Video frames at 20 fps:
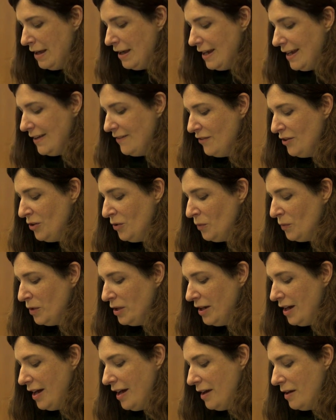Even
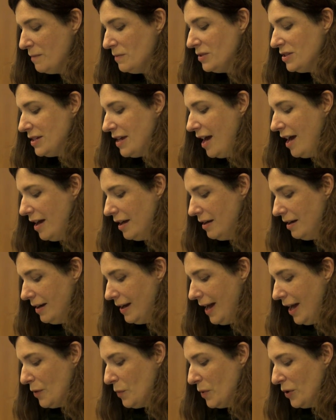when I am dead,
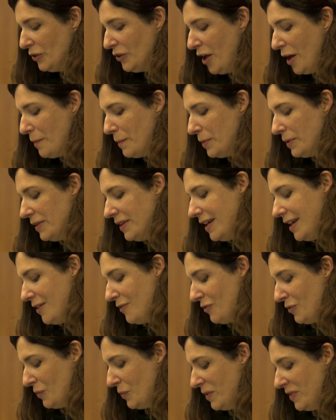I will not
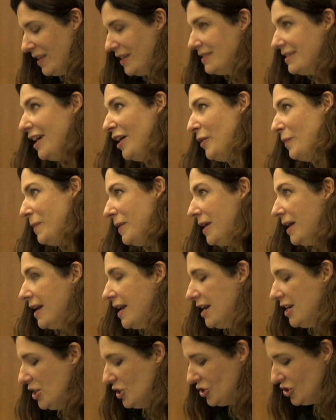believe when they tell me
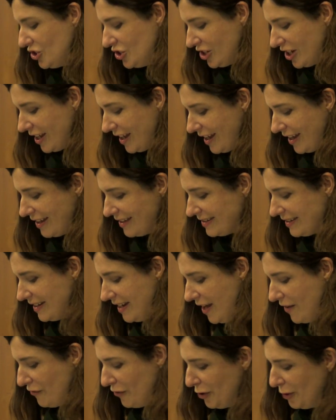eating shit is
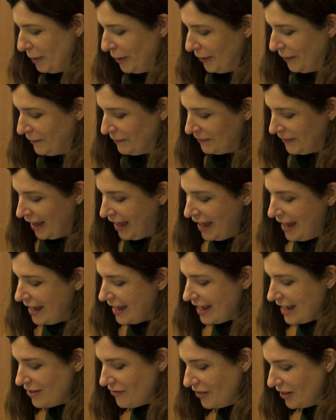inevitable.
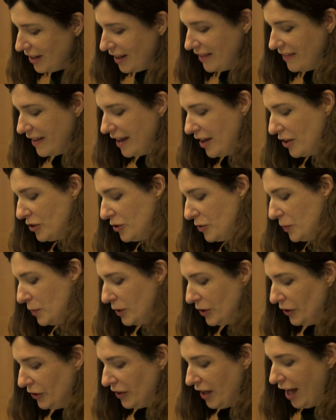Even in the
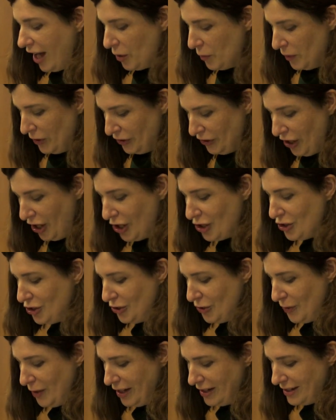underworld, I will not
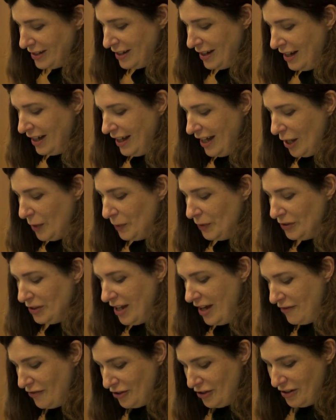do it. I will
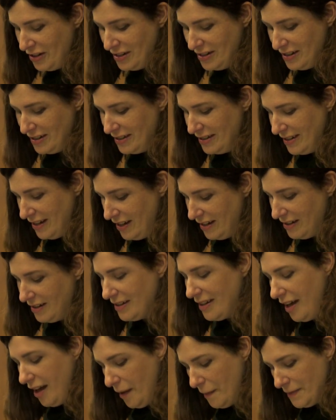never
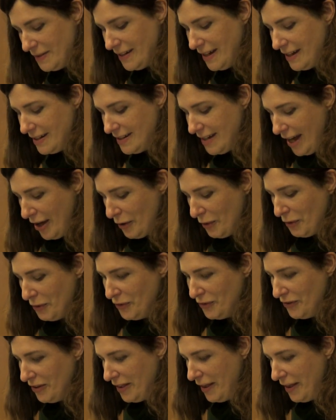descend upside down for